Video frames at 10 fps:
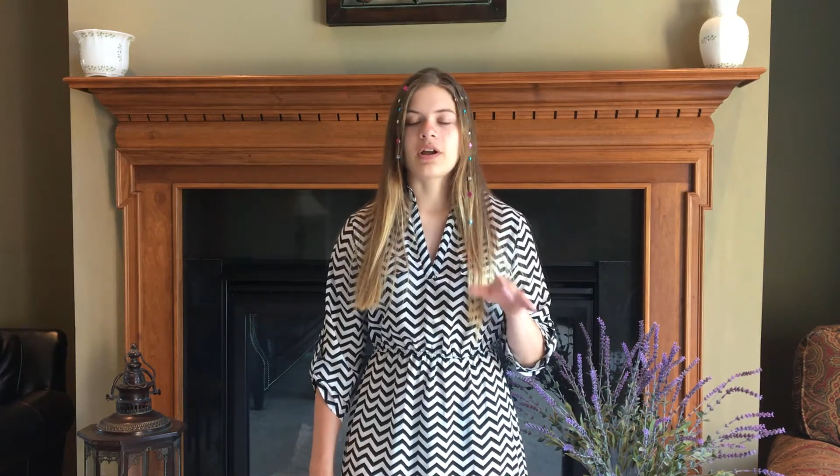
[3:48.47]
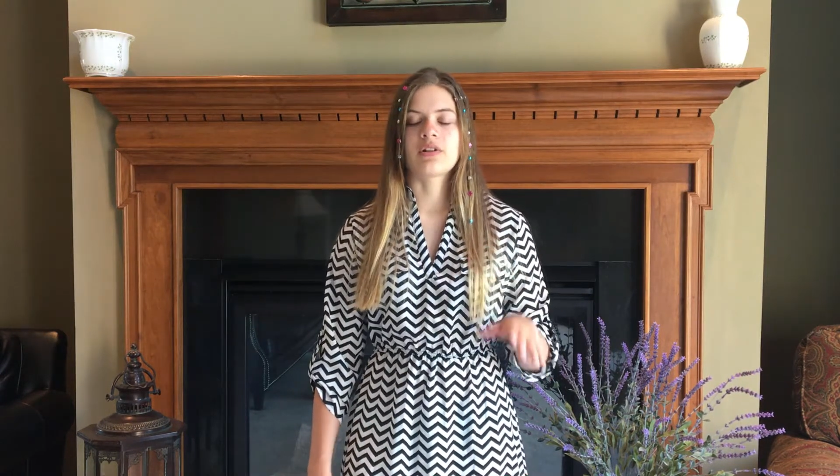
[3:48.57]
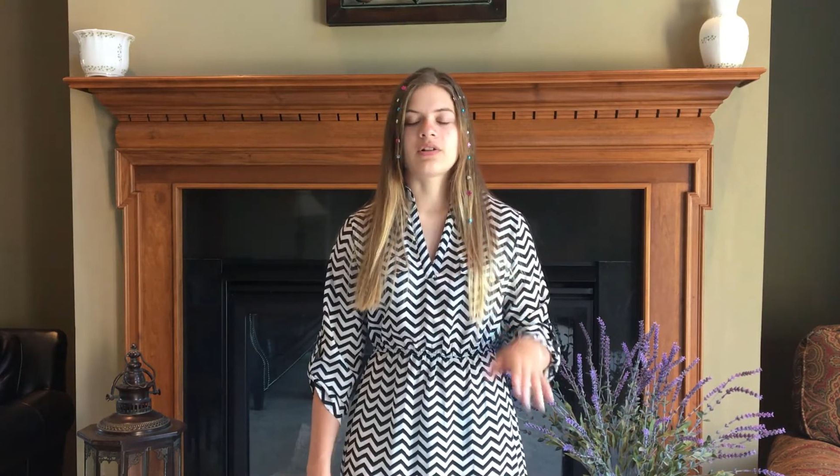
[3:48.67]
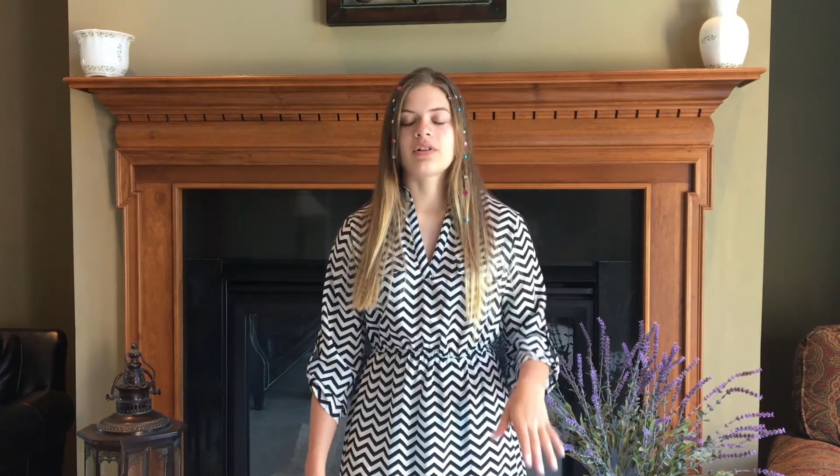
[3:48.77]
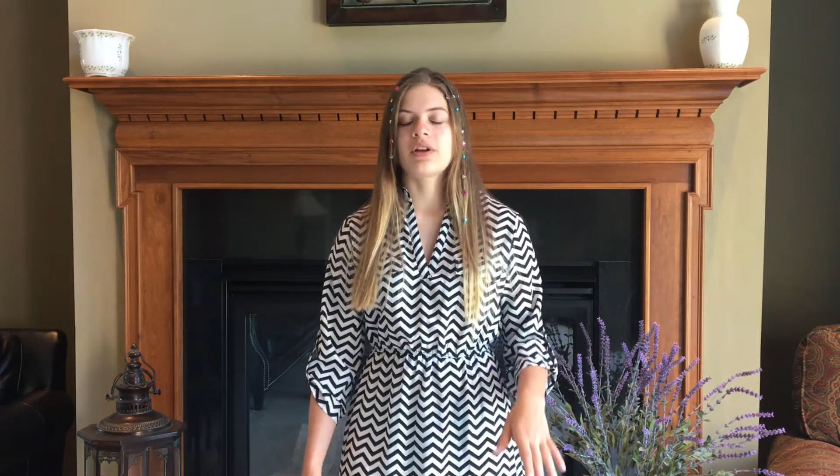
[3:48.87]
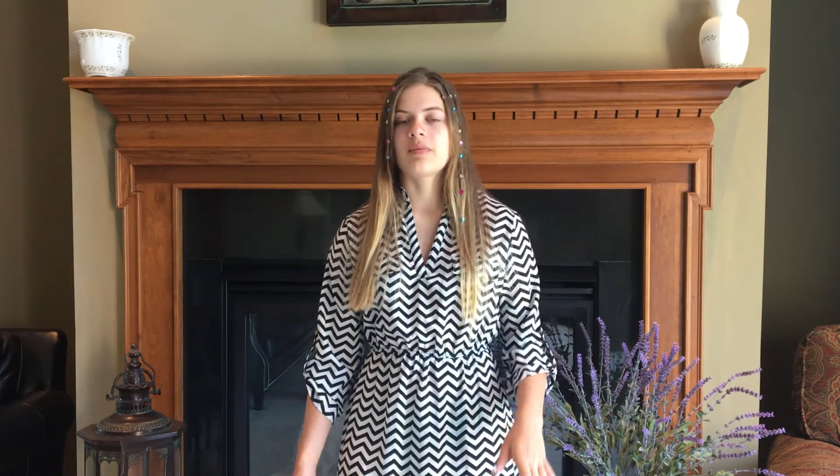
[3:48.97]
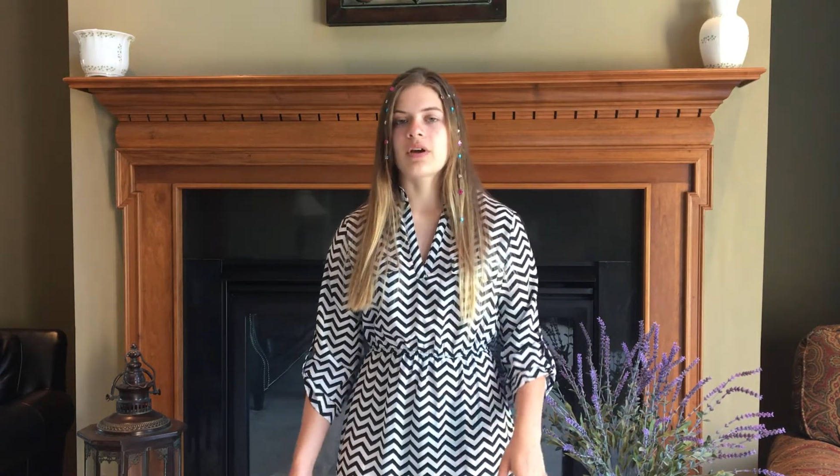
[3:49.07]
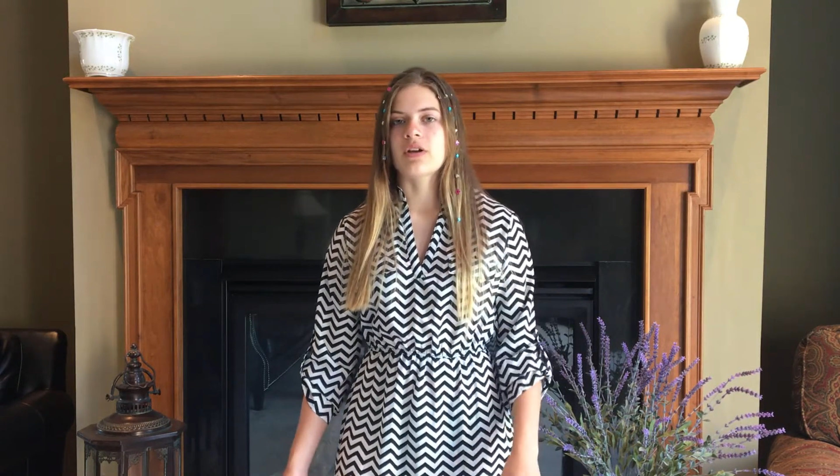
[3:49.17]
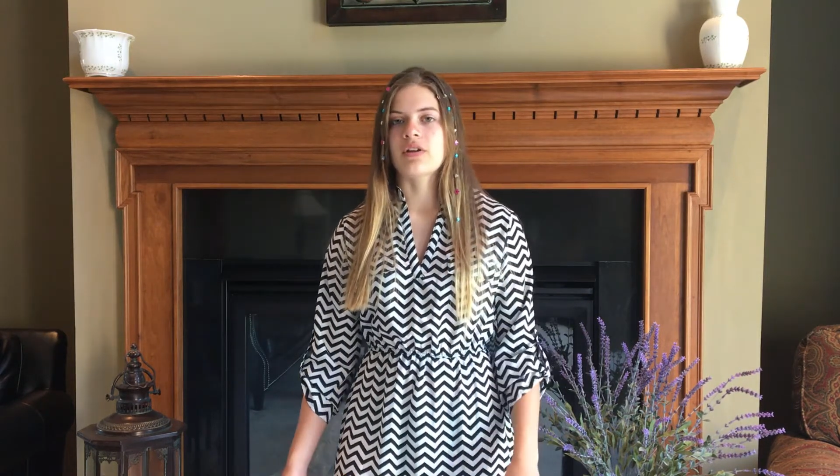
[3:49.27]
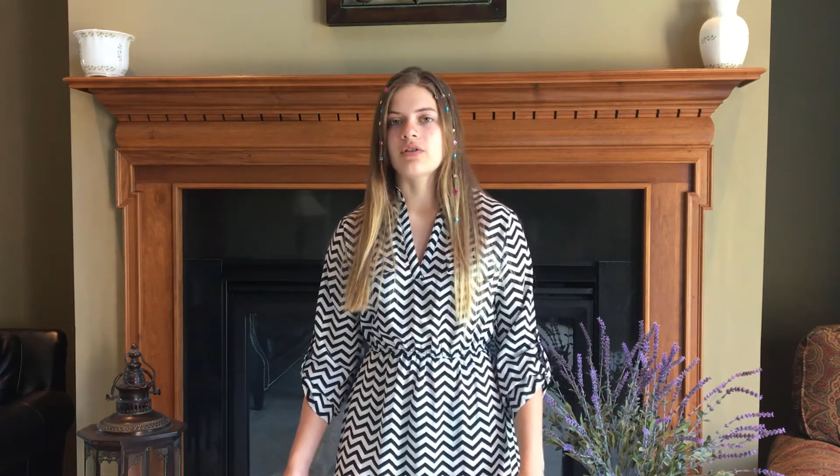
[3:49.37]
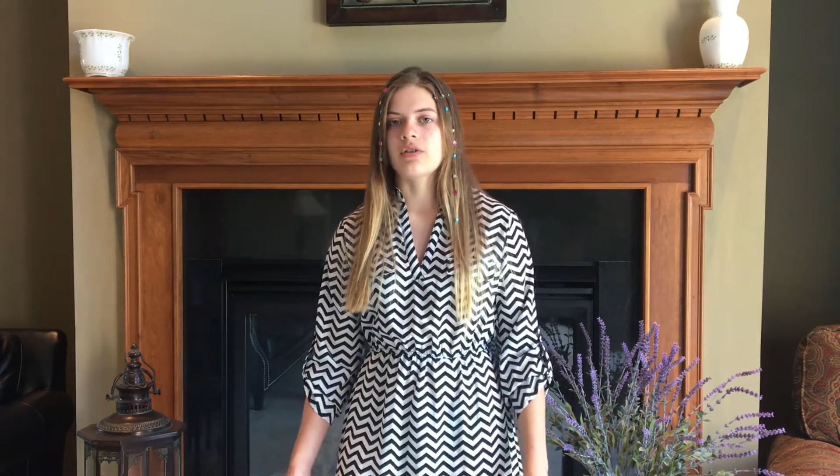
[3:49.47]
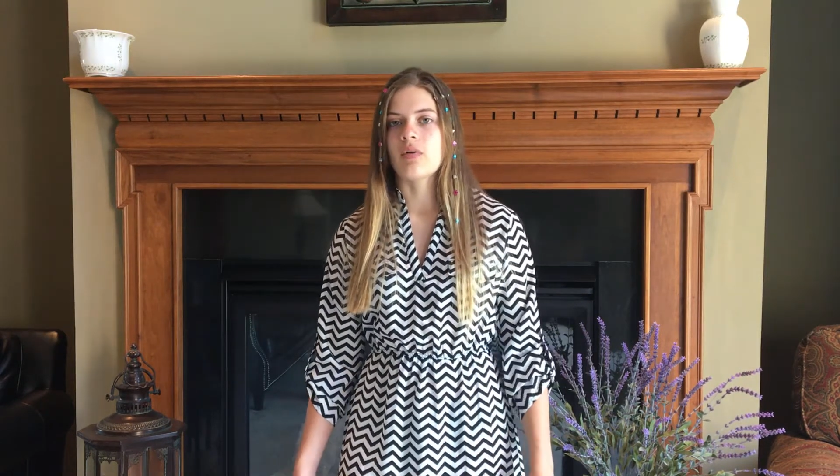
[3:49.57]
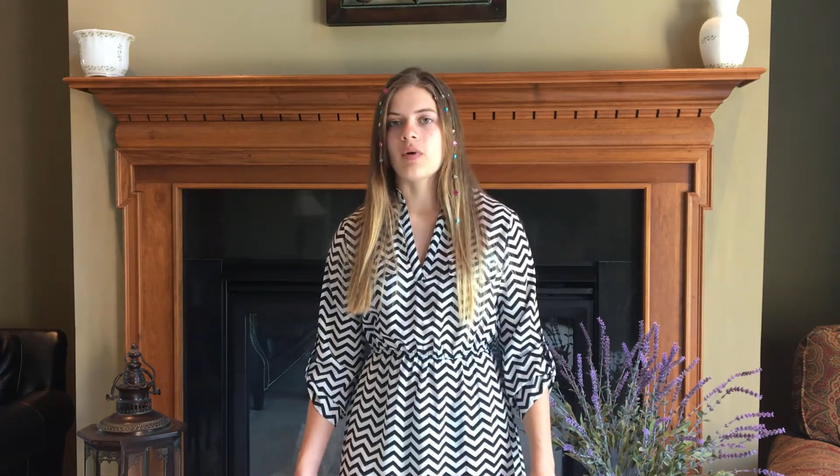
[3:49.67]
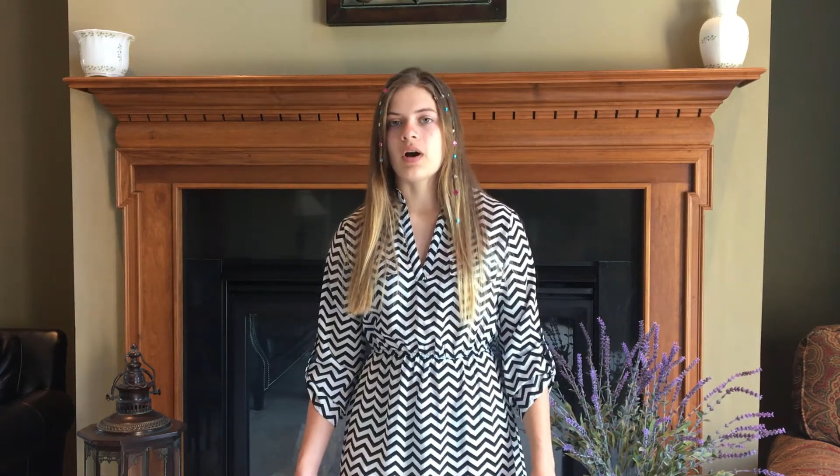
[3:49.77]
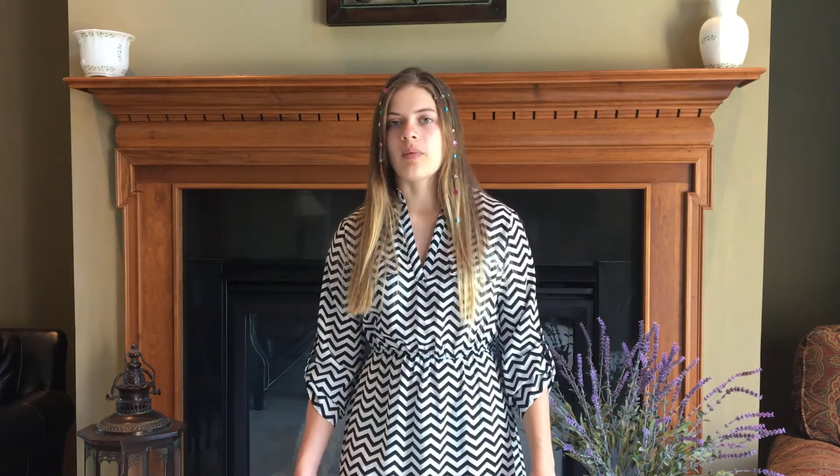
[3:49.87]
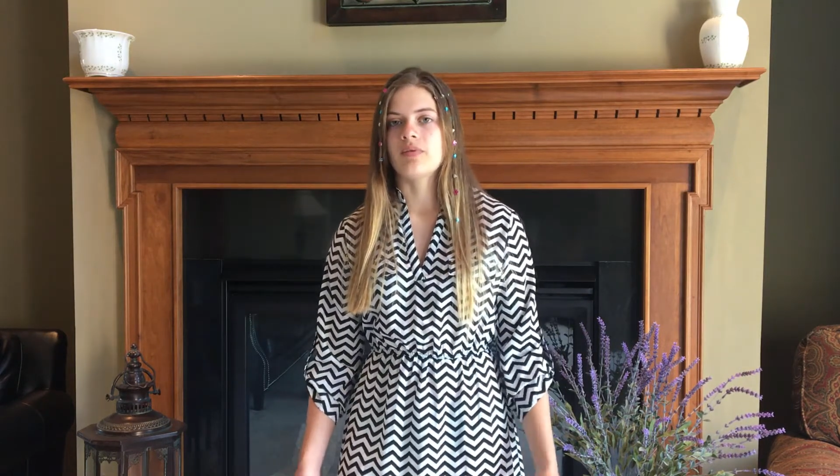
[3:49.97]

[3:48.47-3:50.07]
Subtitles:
clearly I'm not gonna throw up,